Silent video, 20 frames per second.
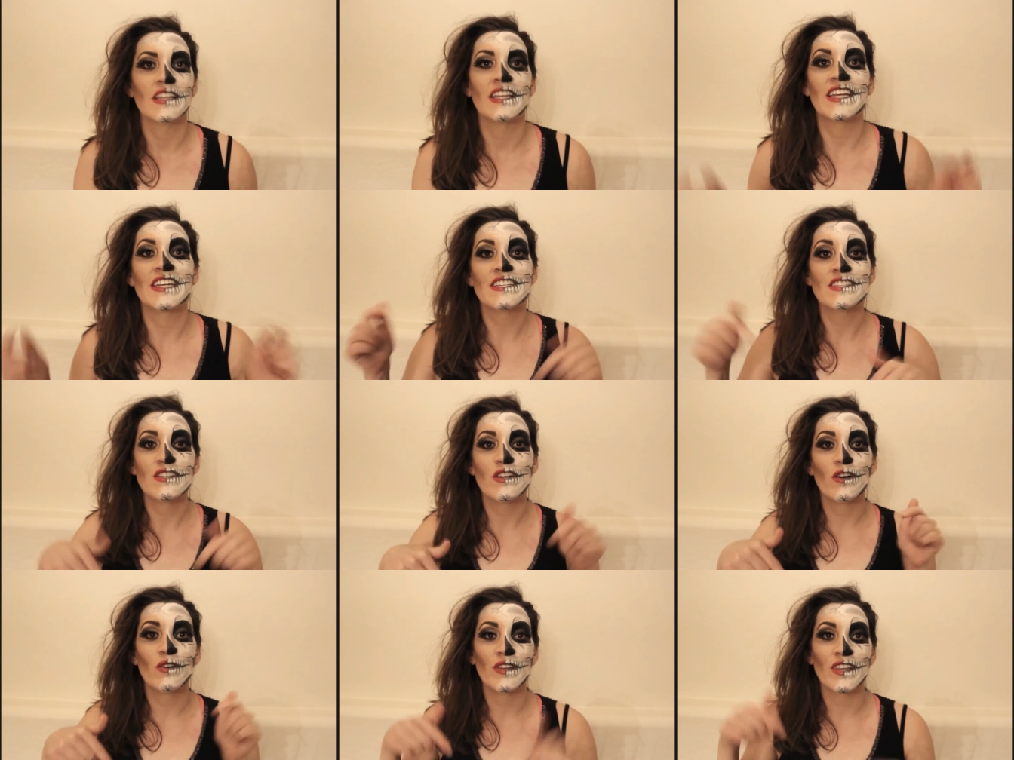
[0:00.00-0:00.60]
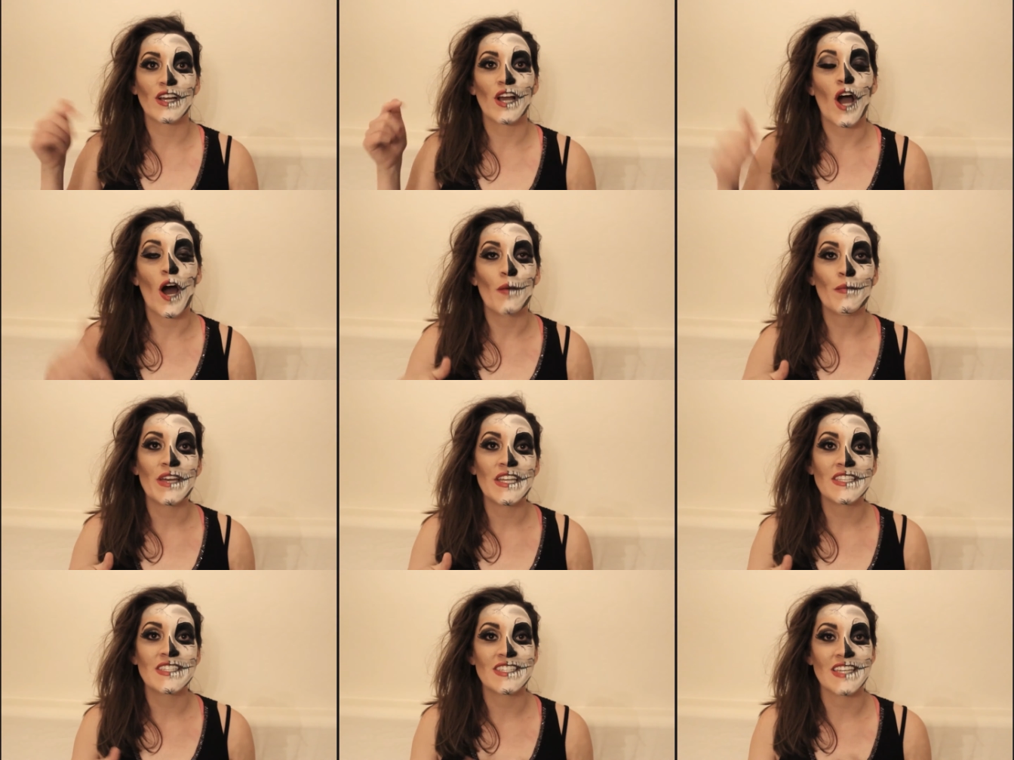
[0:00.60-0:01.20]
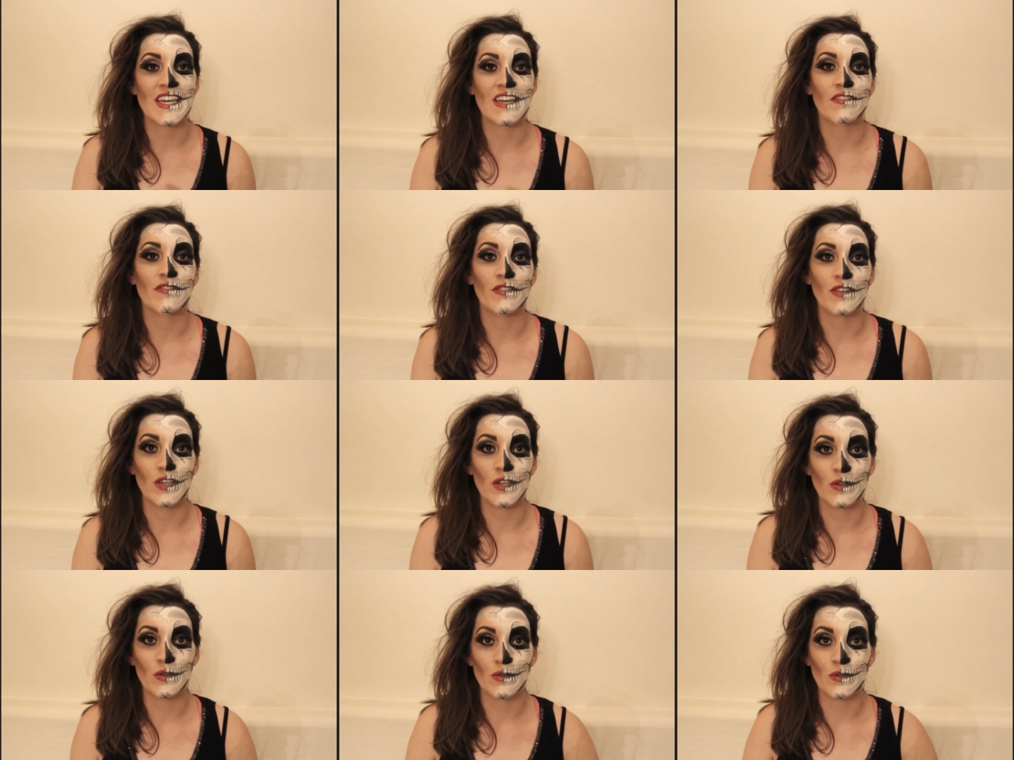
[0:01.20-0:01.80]
Let us know in the comments if
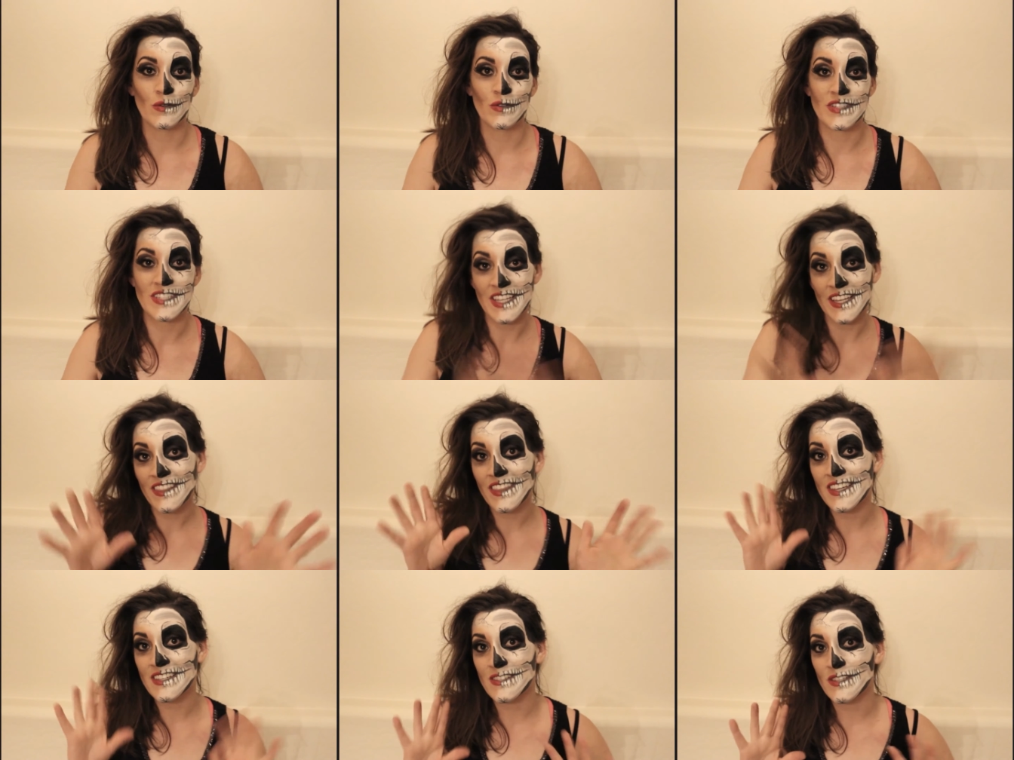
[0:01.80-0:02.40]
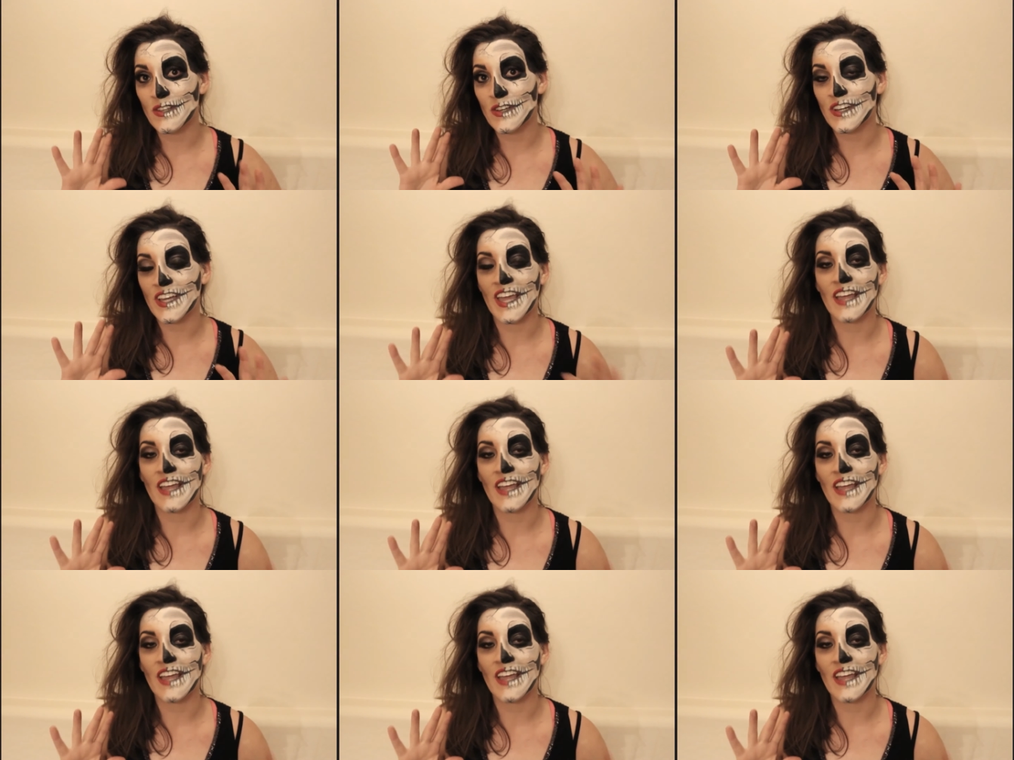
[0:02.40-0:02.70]
you did this look,